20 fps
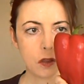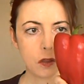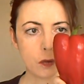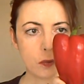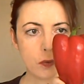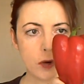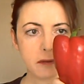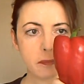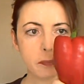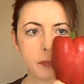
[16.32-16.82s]
The
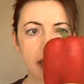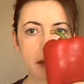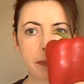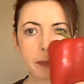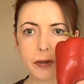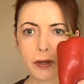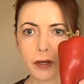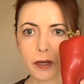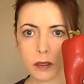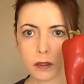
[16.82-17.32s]
red
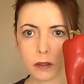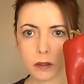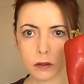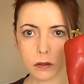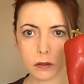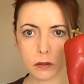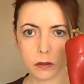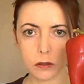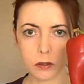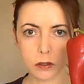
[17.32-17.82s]
pepper
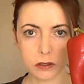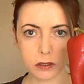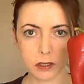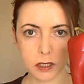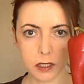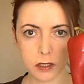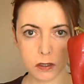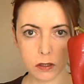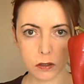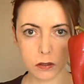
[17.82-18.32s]
looks
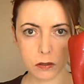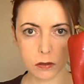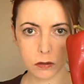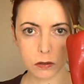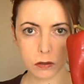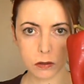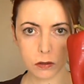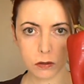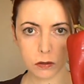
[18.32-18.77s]
innocent.